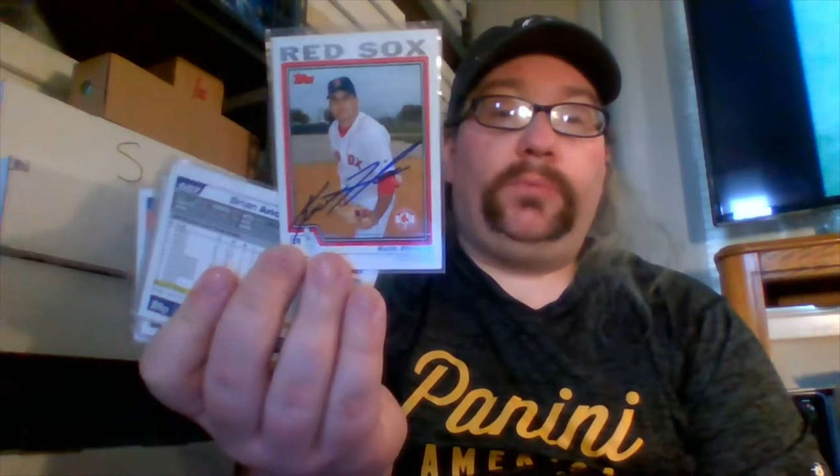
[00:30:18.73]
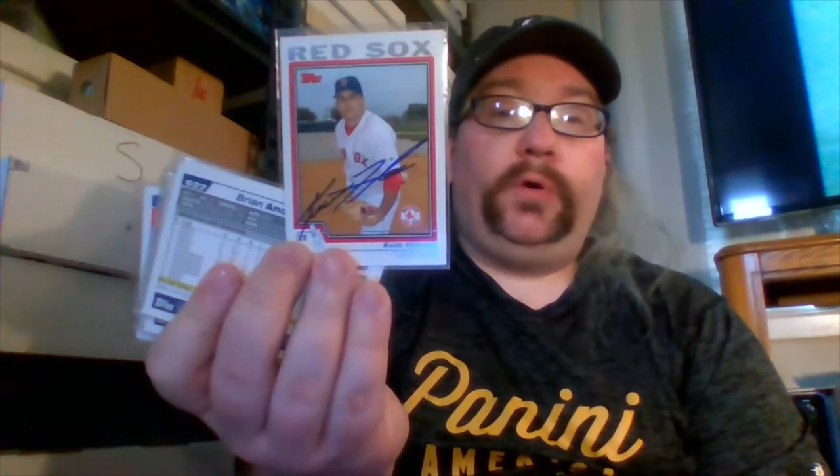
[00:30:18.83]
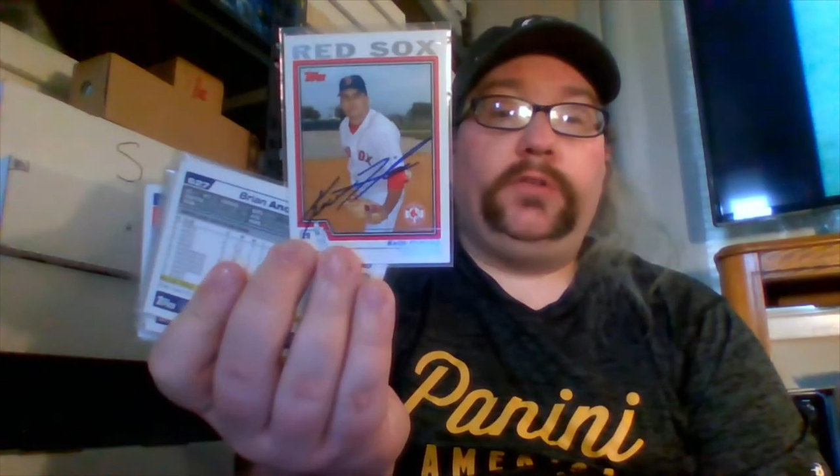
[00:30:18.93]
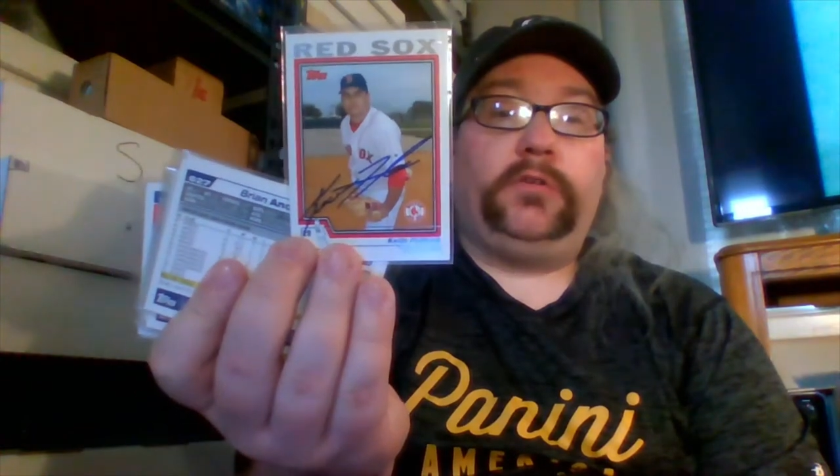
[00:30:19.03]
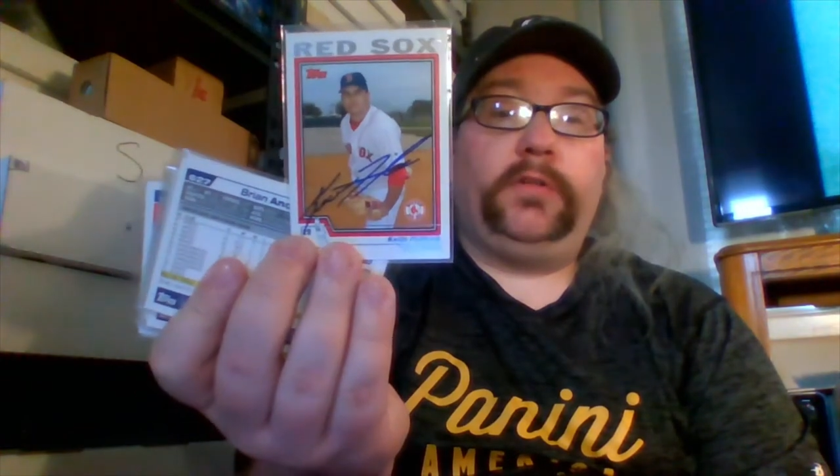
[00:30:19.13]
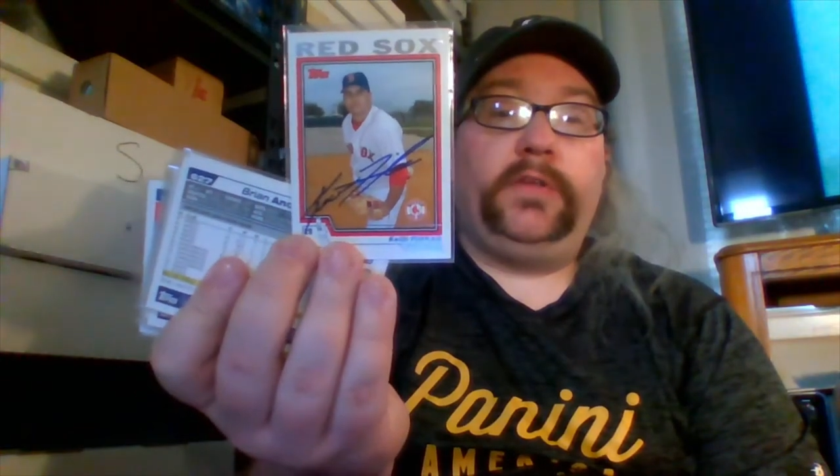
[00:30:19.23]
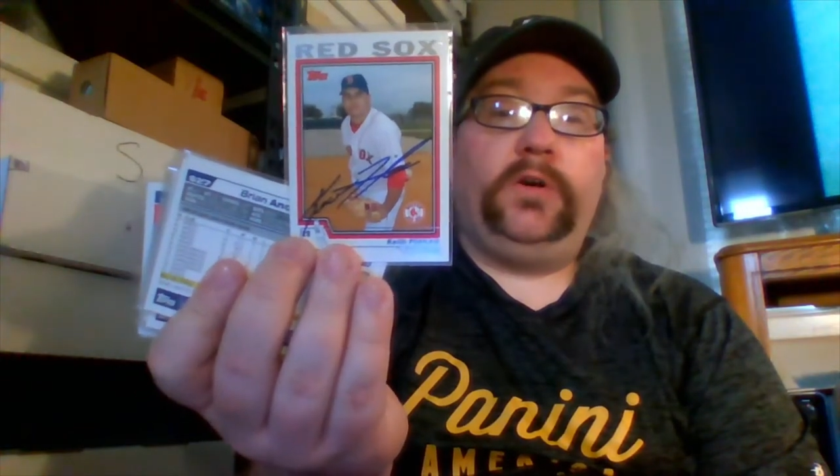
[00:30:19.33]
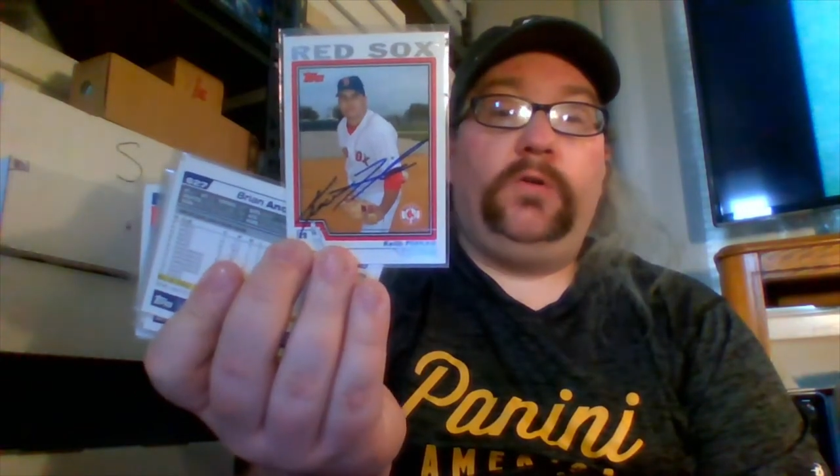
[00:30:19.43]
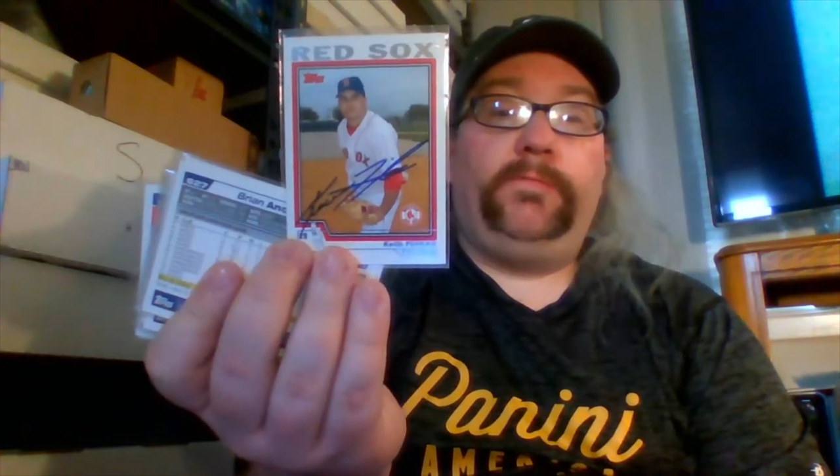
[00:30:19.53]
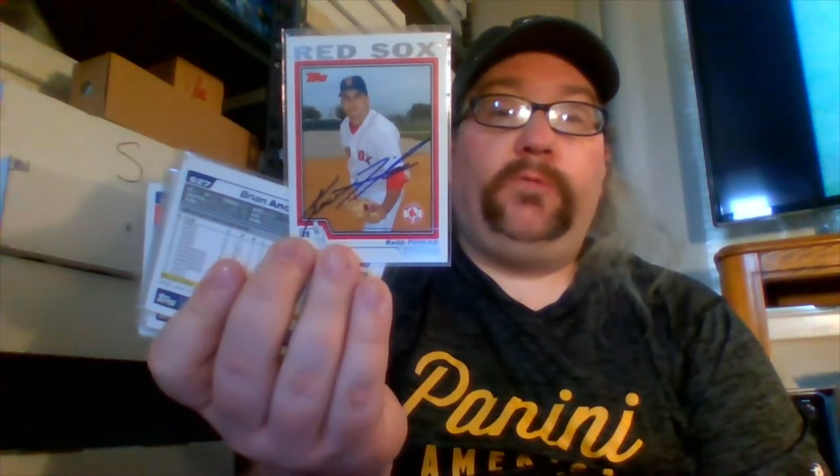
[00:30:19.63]
point during the
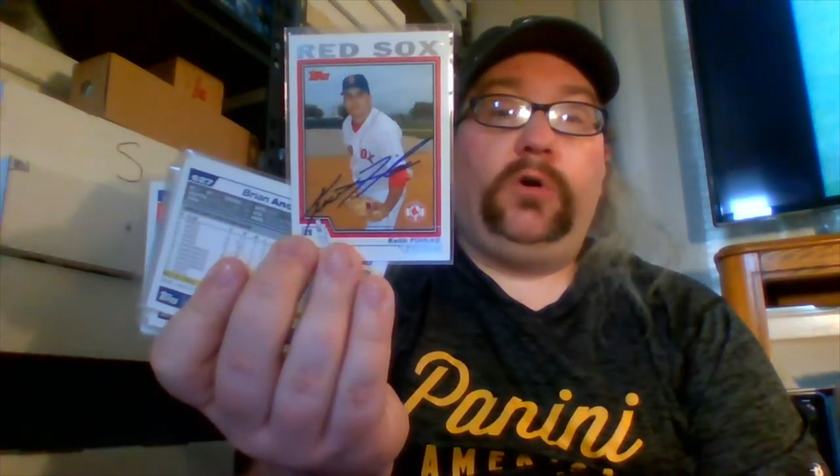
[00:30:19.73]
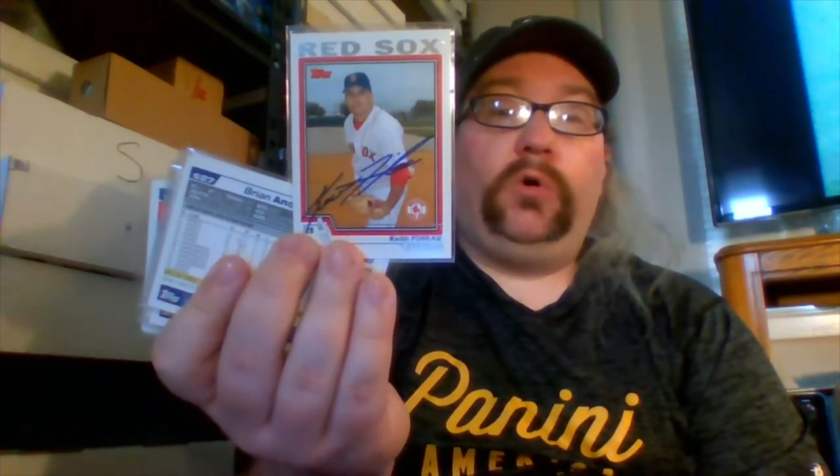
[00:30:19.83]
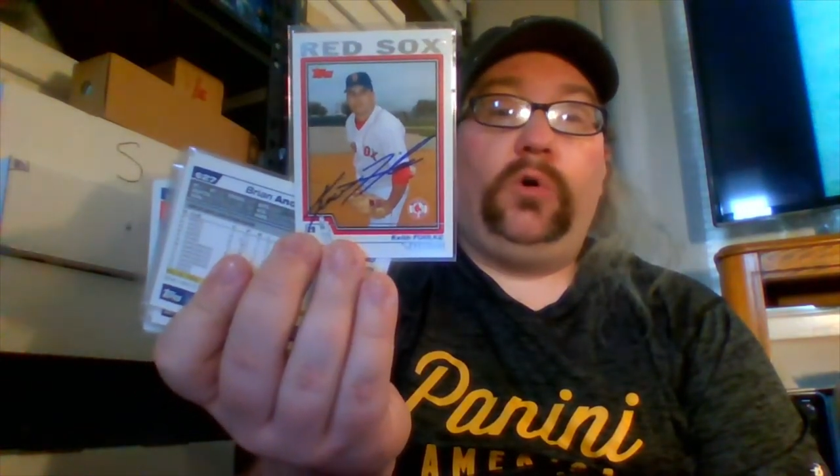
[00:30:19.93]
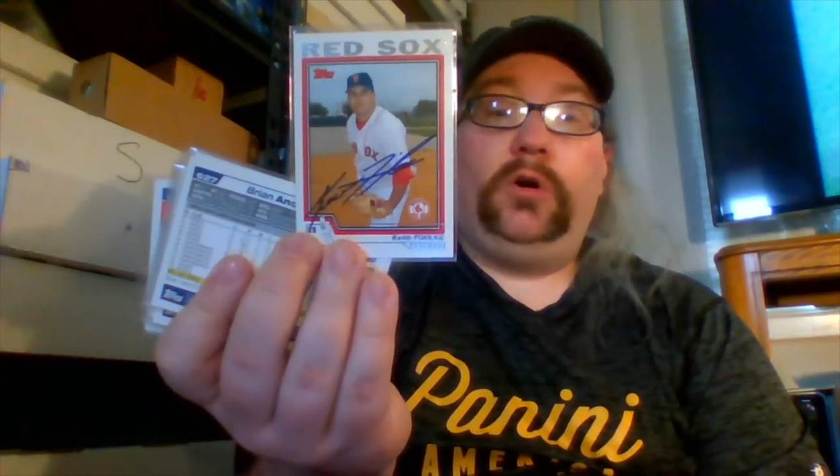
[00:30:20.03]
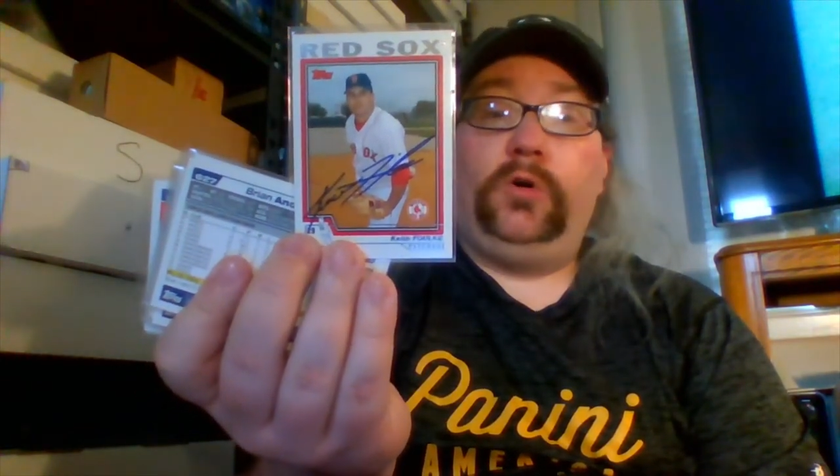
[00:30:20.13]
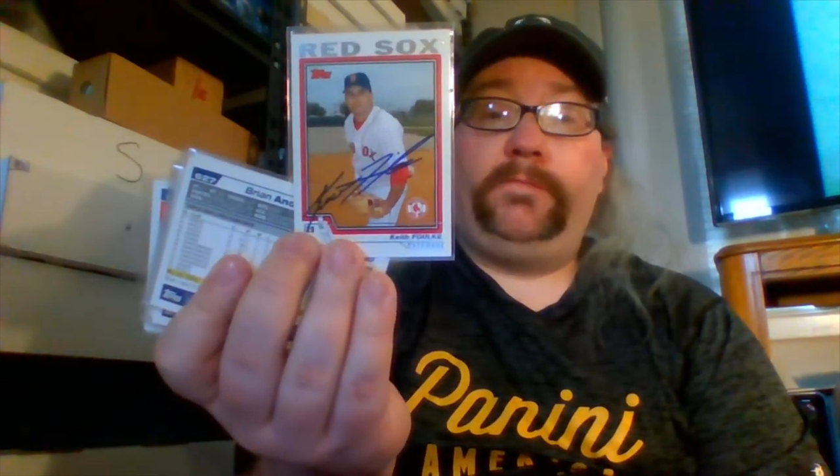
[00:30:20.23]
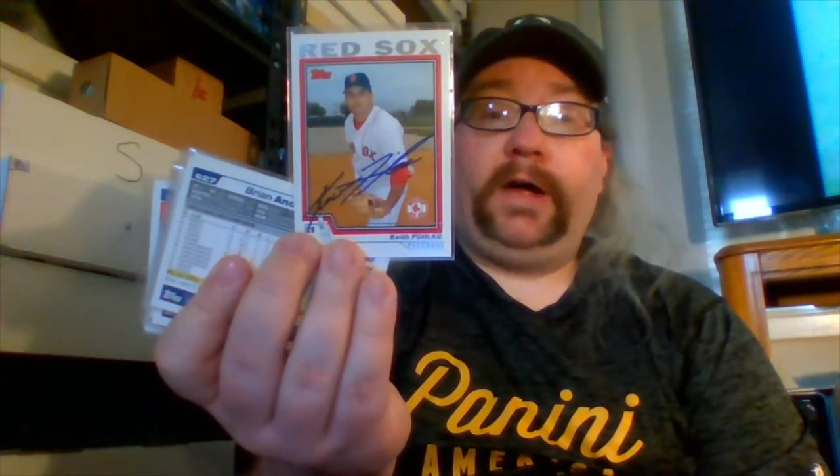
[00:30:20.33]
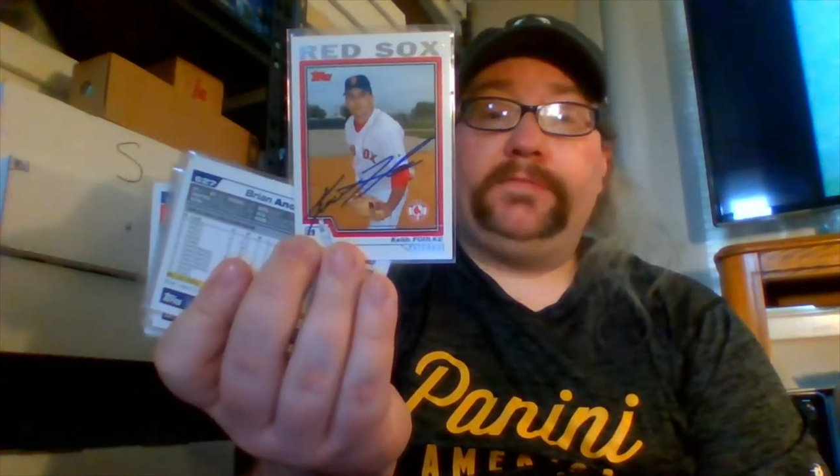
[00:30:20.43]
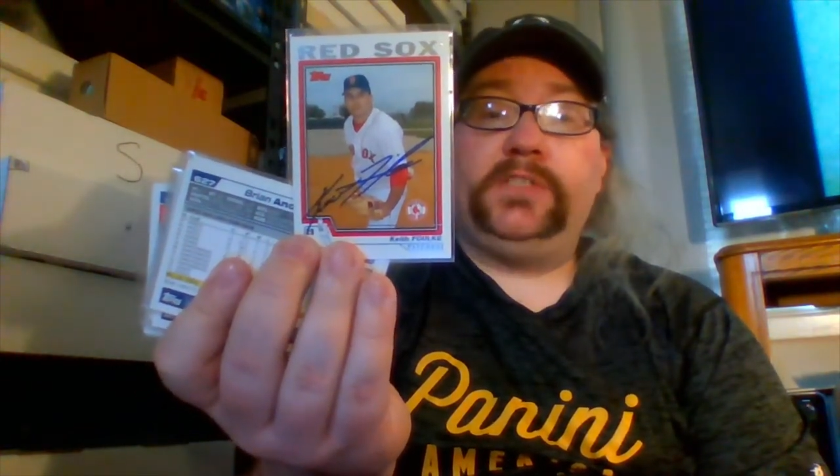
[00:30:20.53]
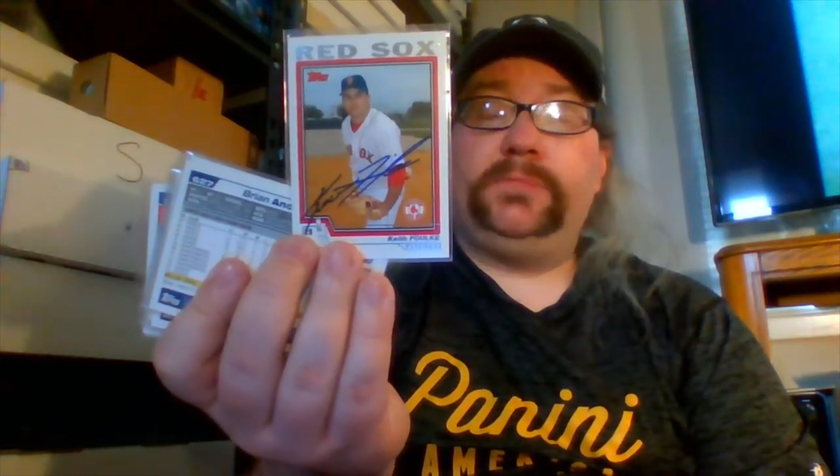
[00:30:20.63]
04 or
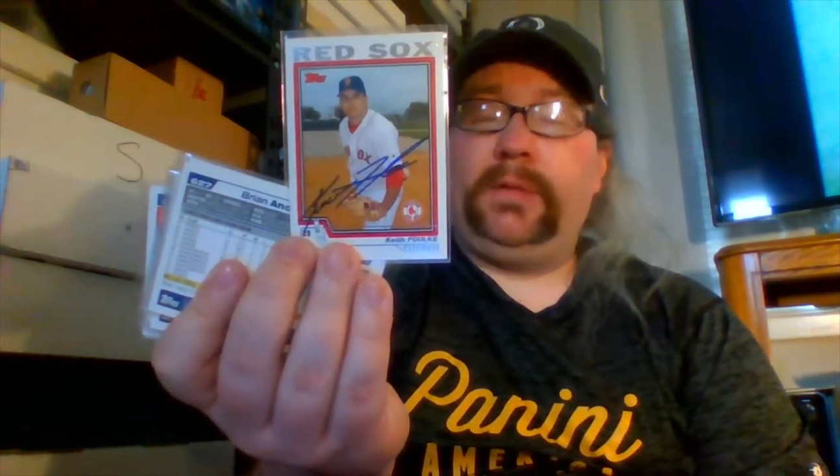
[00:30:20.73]
05 season,